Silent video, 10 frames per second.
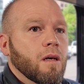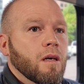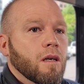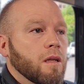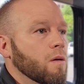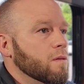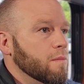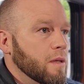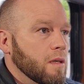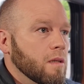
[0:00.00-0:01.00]
clothe
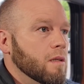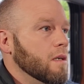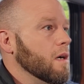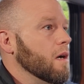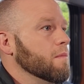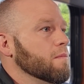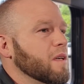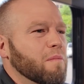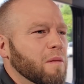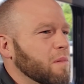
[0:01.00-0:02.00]
me,
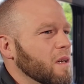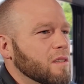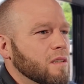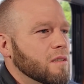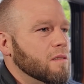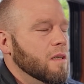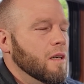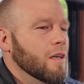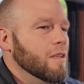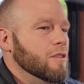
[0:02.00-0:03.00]
meet me places.
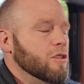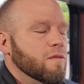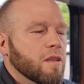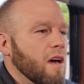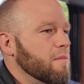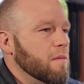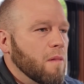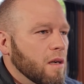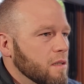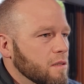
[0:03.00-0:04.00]
She even gave me
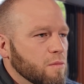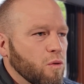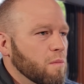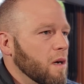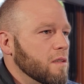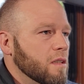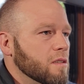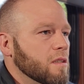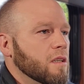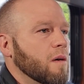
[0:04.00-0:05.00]
money to support my
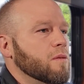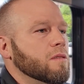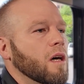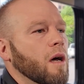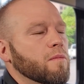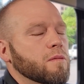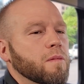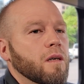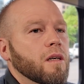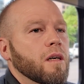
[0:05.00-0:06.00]
addiction a couple times.
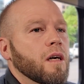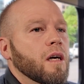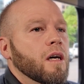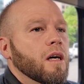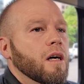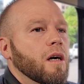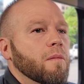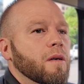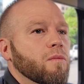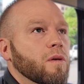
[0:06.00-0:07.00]
But
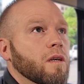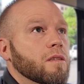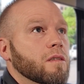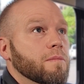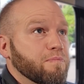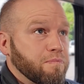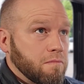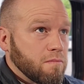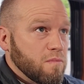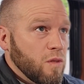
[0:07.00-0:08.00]
it was
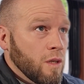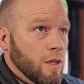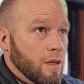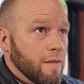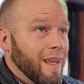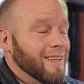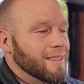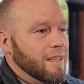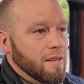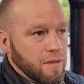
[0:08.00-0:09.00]

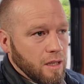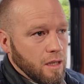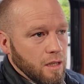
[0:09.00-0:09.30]
Thanksgiving